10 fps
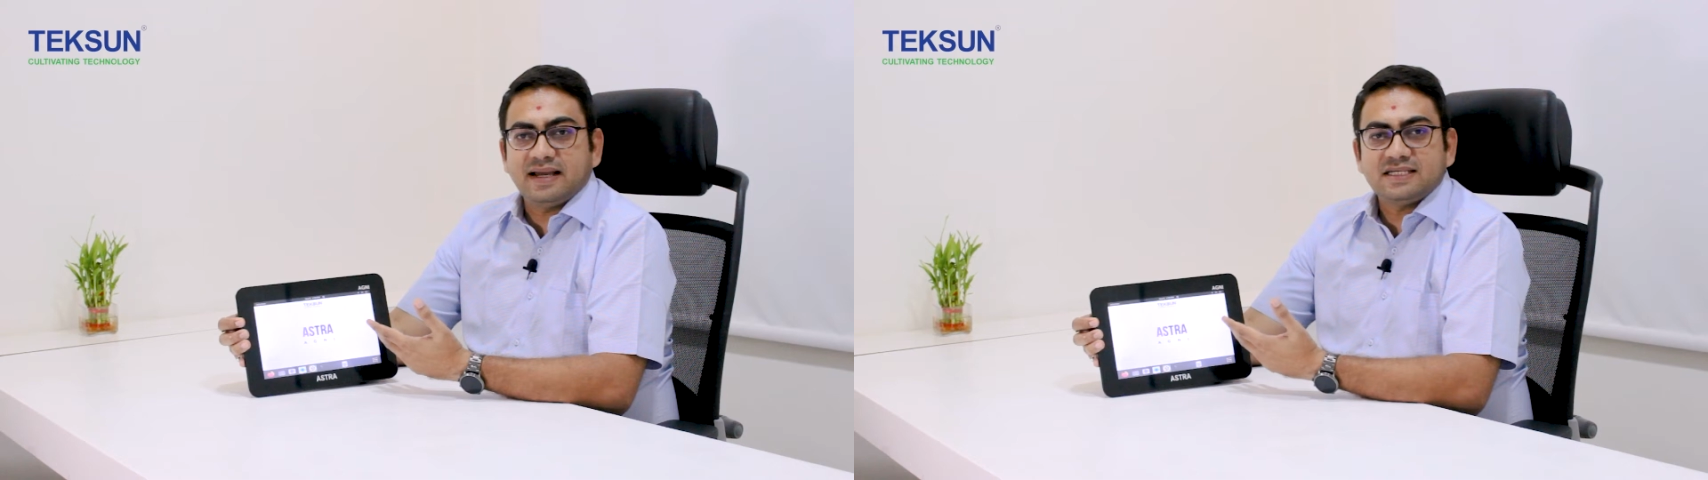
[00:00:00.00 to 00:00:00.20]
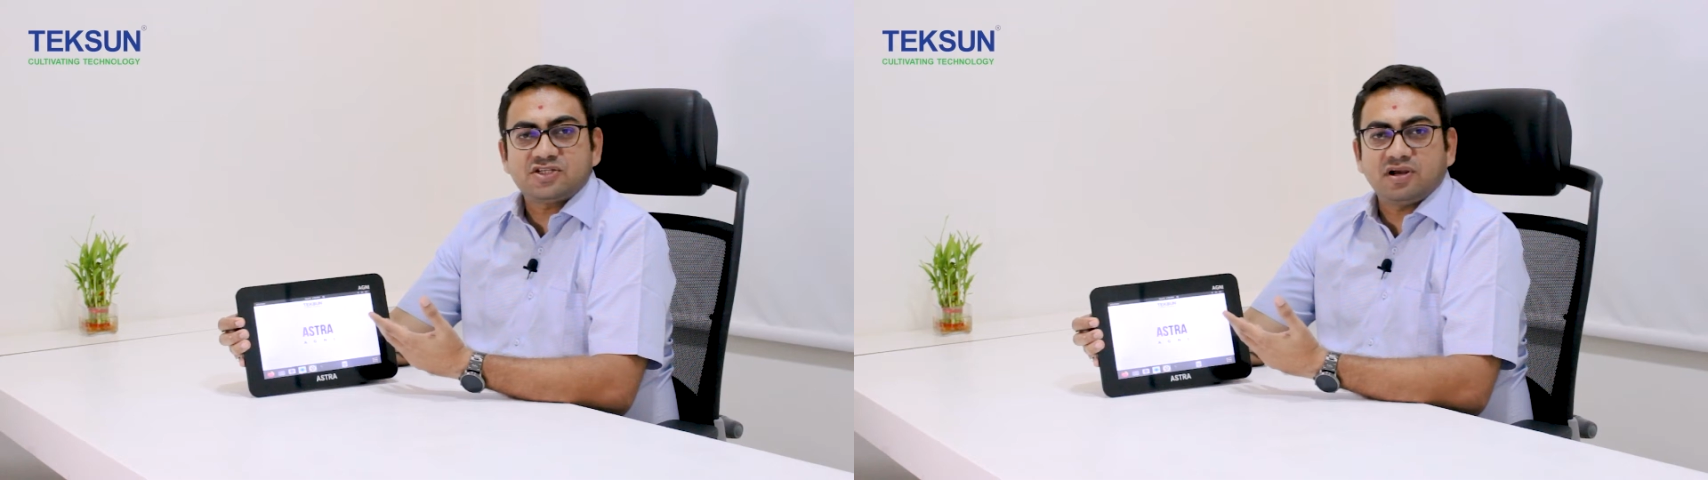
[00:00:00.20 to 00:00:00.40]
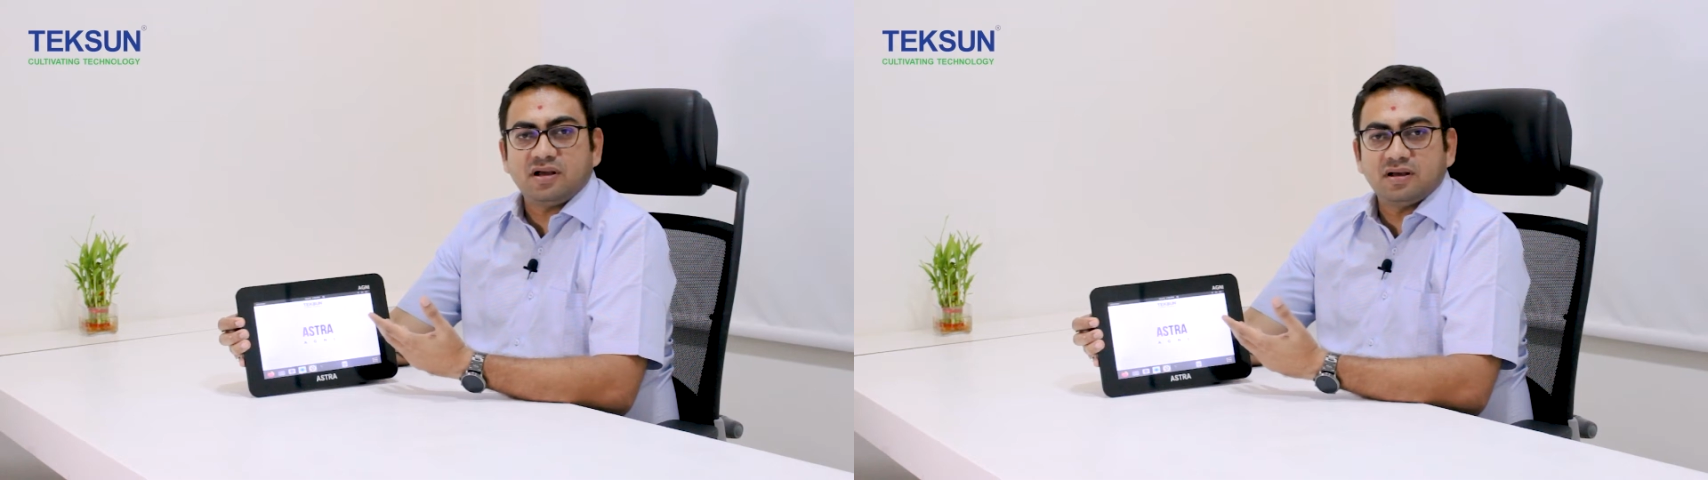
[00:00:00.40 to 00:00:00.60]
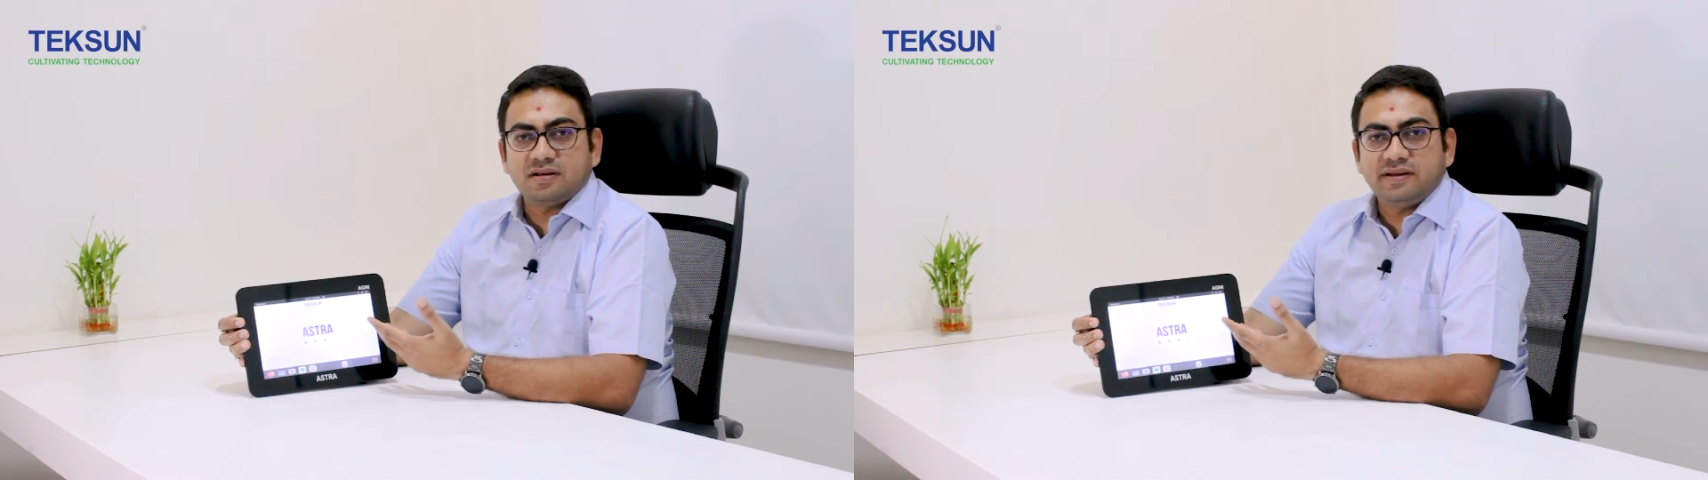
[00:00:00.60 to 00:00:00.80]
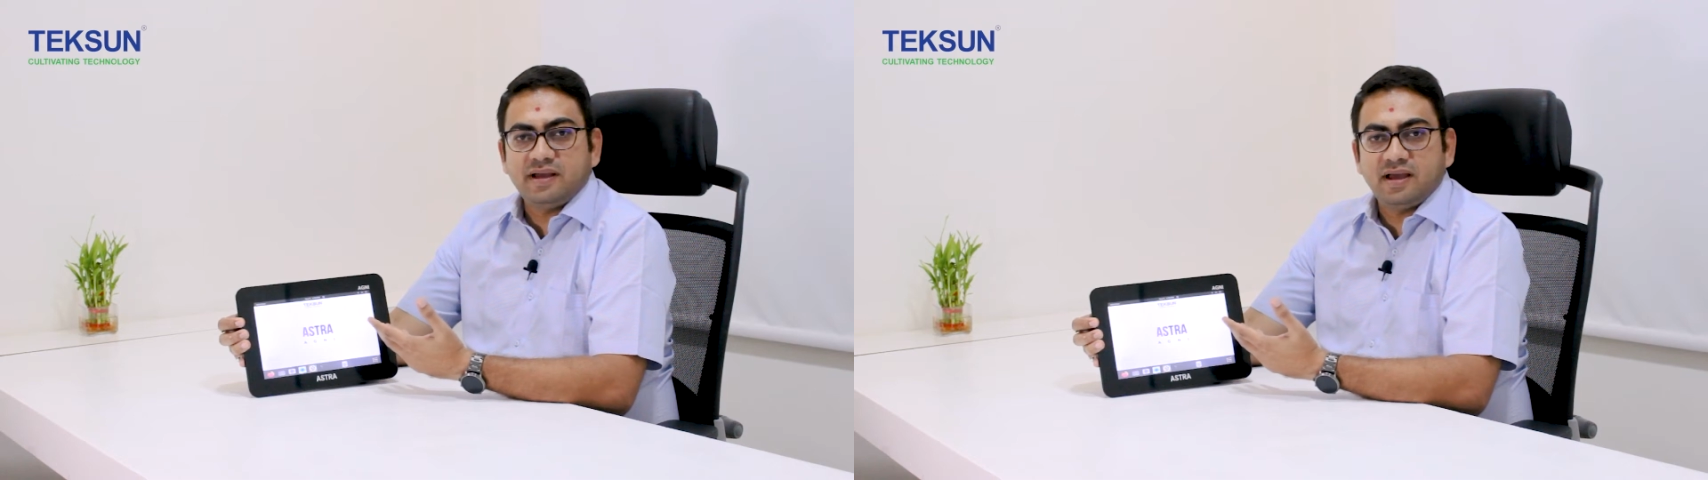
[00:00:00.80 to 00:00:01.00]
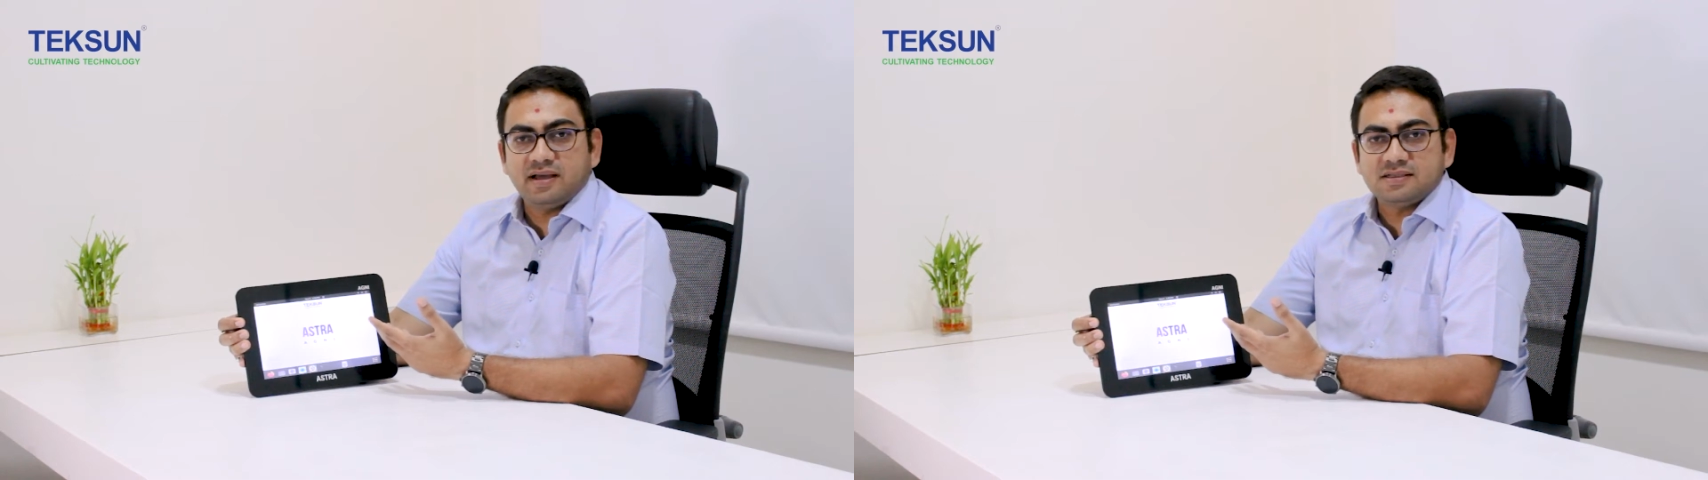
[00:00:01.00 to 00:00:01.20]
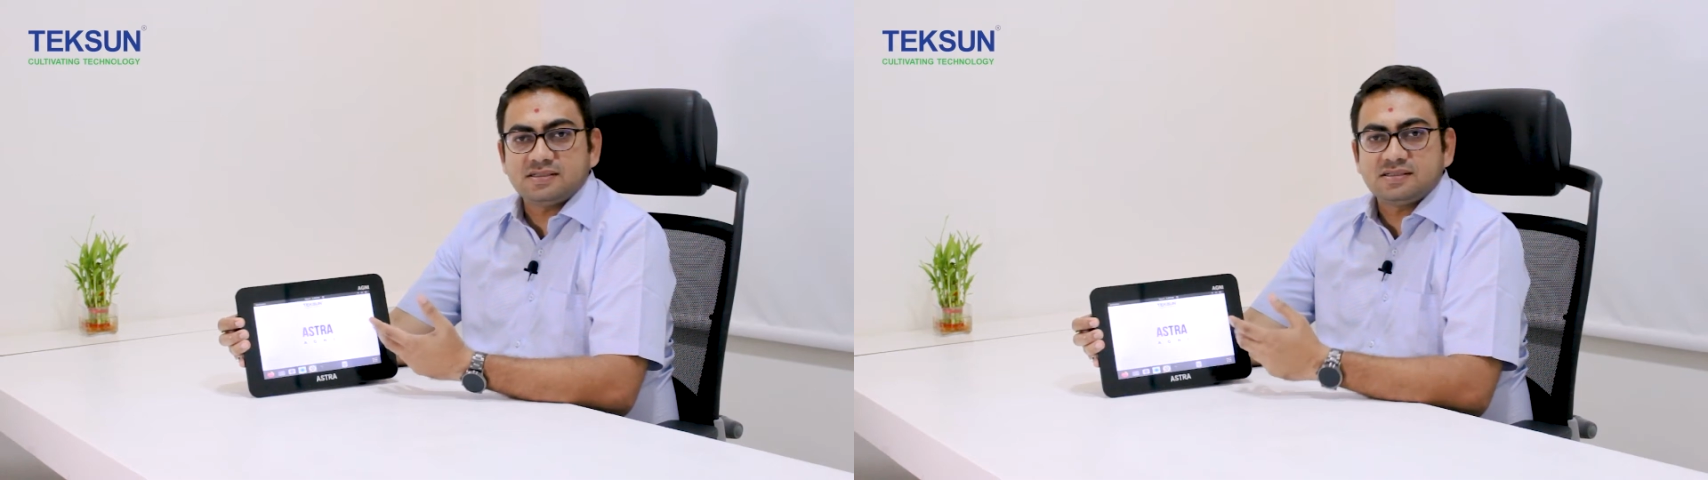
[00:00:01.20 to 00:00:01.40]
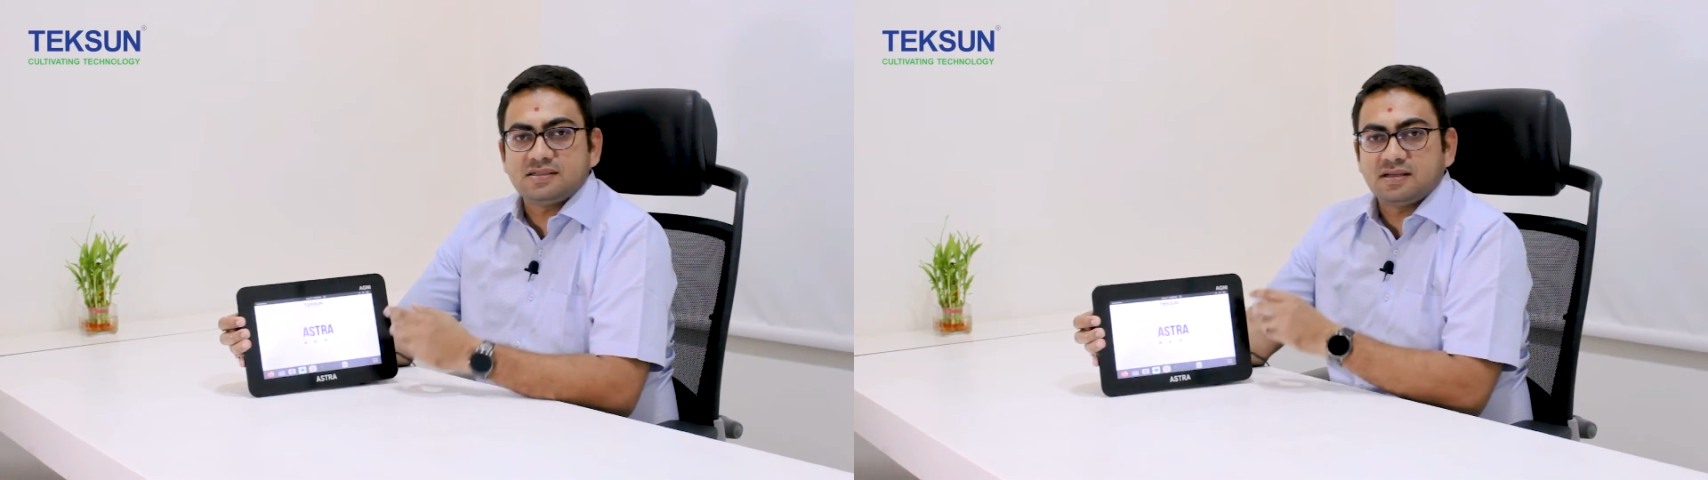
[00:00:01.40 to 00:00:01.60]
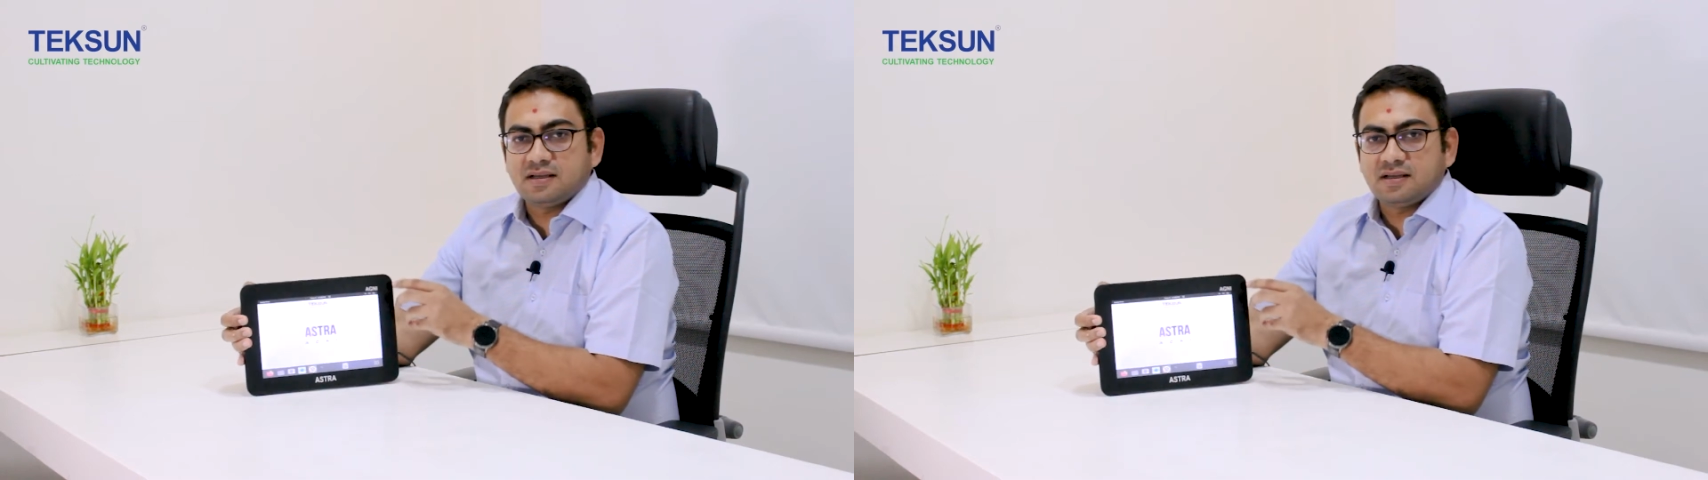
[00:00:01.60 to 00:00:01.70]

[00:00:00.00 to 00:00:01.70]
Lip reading: ASTRA AGNI has